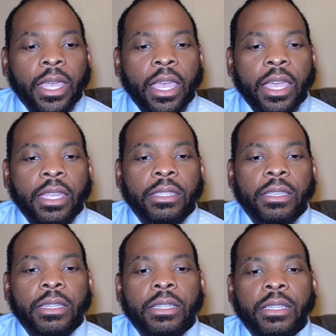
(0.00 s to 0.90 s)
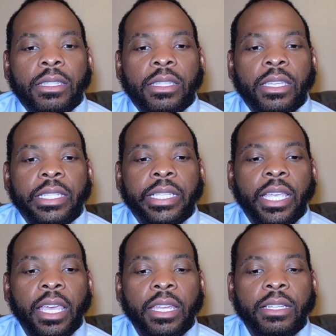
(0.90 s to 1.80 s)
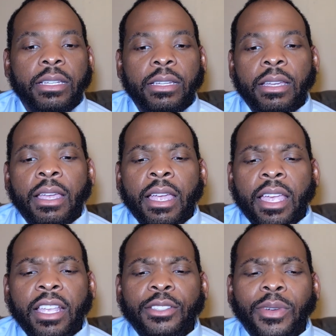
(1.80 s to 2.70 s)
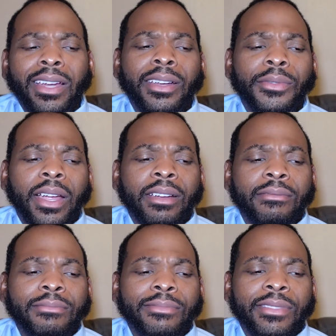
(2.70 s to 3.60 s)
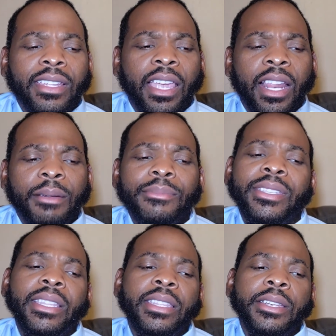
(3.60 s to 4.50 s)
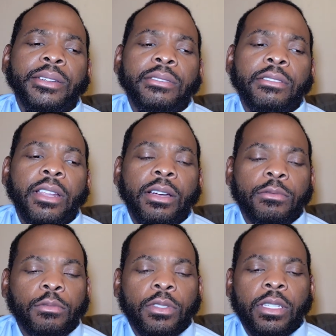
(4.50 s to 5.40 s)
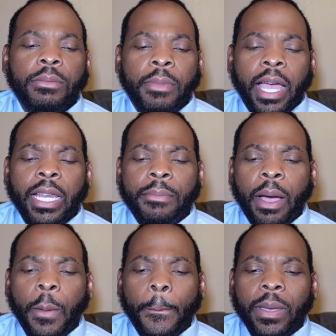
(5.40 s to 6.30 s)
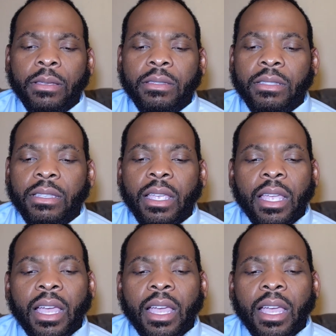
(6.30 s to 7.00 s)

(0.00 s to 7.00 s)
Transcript: And this kid, he's running around, and I'm sitting there, you know, just minding my own business.